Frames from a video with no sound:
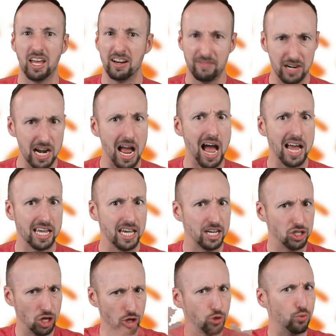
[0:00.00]
lot of very
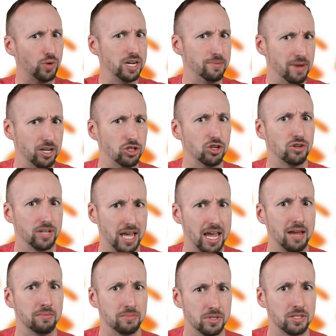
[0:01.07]
eye-catching 3-dimensional
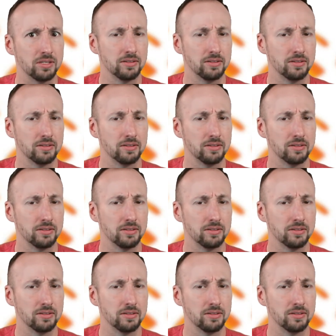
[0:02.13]
games.